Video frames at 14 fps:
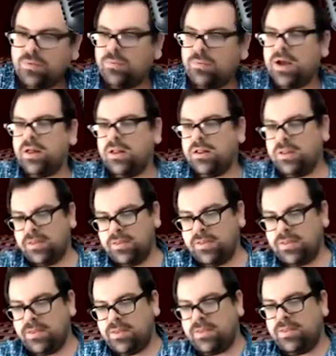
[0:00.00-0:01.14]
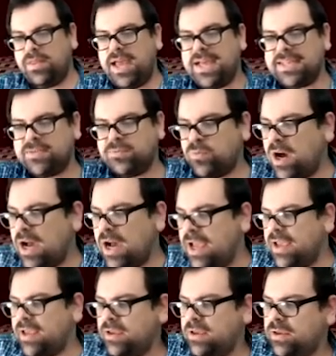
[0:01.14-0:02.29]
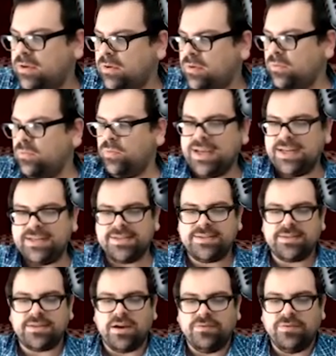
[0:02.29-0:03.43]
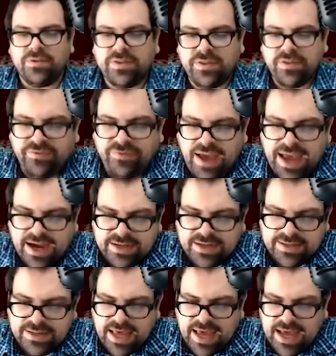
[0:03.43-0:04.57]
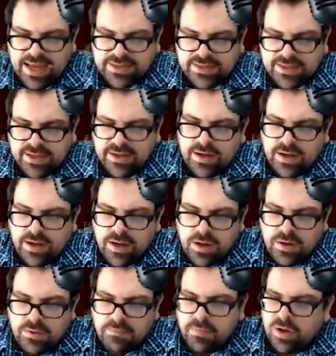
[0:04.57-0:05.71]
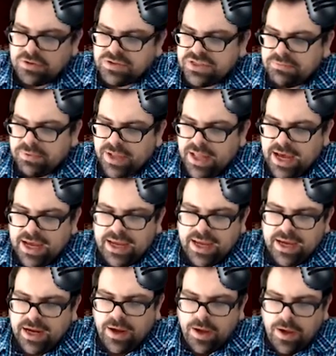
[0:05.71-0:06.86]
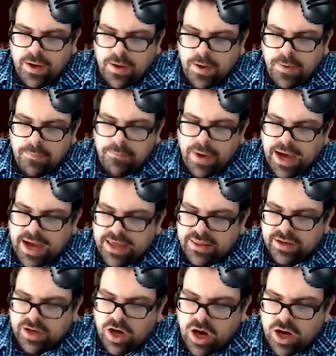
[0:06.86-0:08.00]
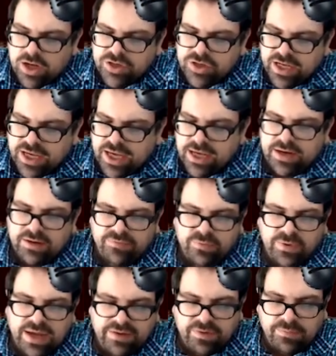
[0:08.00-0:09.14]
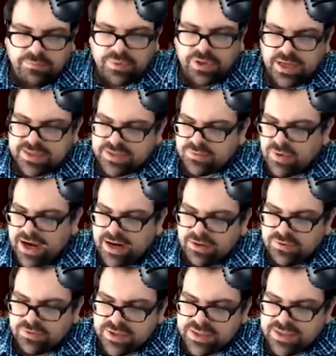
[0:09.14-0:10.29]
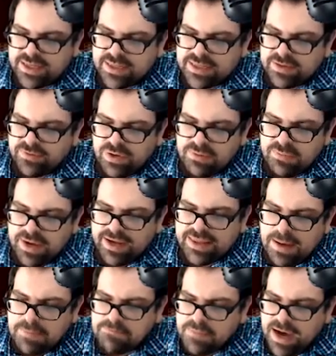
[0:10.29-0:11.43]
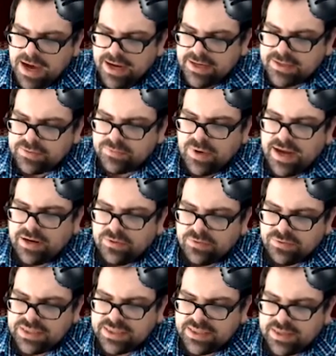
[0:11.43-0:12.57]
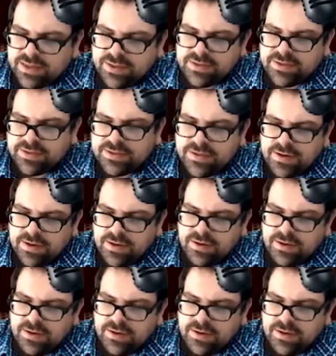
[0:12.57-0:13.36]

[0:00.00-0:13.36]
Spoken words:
Well, that's why we discovered the fact that multiplying by the conjugate, if we have a plus radical 6, if we make that minus radical 6,